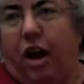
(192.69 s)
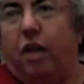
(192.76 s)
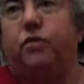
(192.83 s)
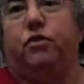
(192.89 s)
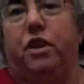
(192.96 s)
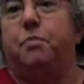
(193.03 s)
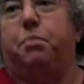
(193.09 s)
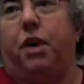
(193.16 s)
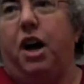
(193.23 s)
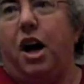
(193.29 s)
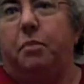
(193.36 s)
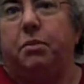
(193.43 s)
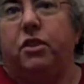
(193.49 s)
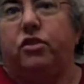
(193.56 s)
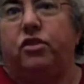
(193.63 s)

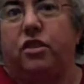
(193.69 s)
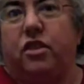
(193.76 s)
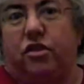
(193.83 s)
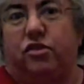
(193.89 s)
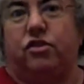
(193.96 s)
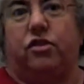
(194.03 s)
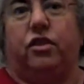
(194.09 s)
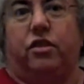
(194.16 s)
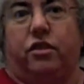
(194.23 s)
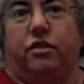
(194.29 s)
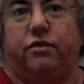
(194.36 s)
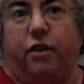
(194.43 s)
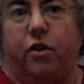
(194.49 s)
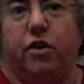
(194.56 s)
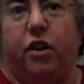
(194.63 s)
republish this
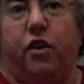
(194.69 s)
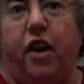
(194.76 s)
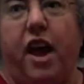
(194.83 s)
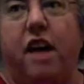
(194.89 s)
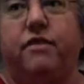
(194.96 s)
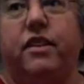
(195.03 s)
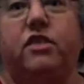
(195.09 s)
photograph.